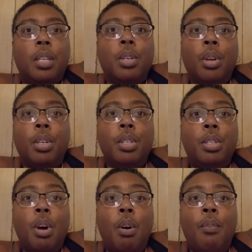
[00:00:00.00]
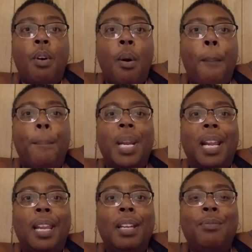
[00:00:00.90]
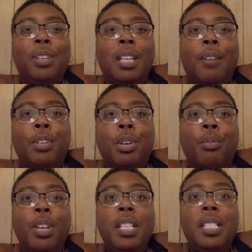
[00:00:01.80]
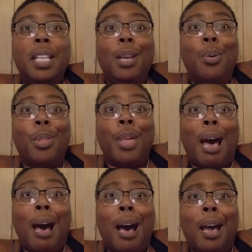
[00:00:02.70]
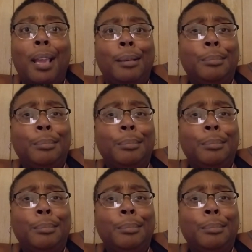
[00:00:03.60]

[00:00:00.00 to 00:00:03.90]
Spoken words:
Turned the stove off, but I left the grease sitting on the eye.